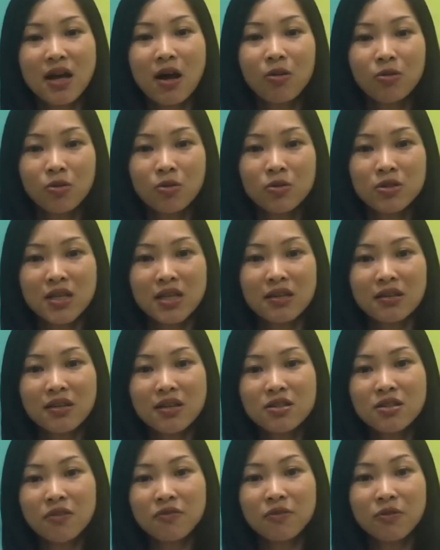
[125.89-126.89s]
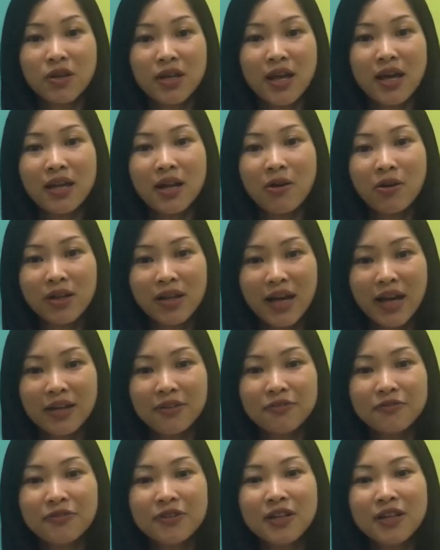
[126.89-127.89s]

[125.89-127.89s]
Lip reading: outlook in terms of looking at our life.